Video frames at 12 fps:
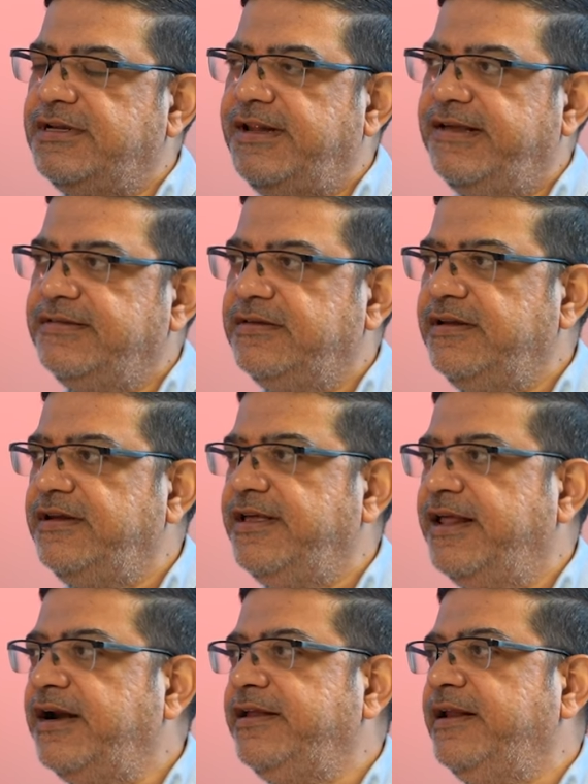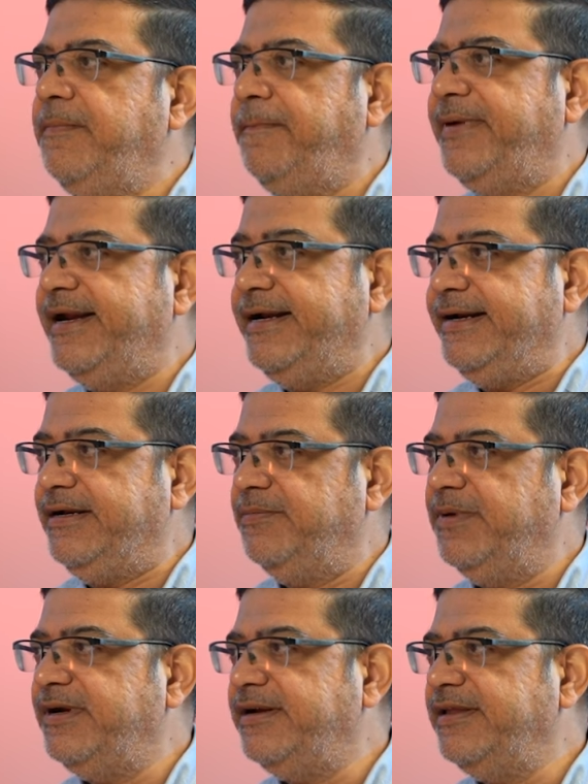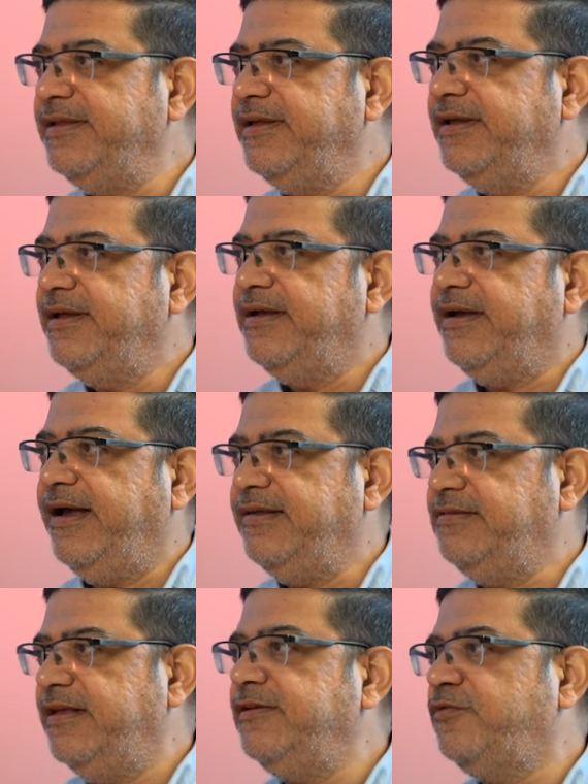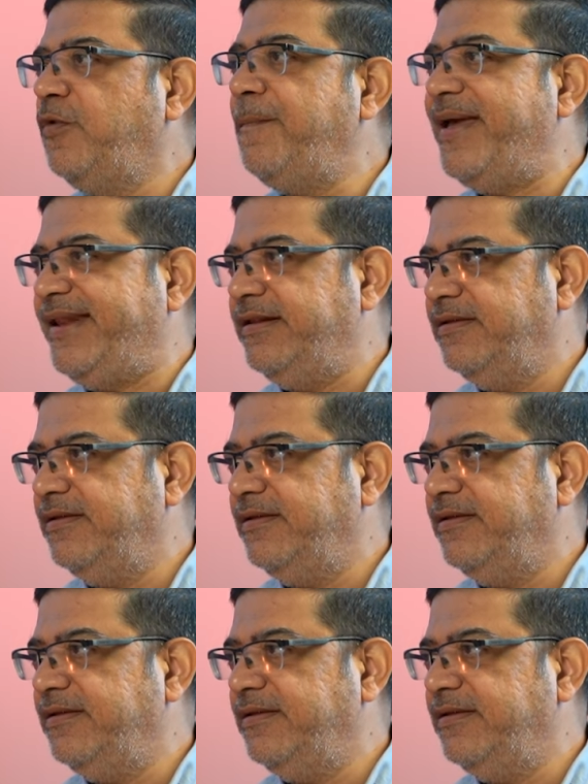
less linearity and predictability as there is for men.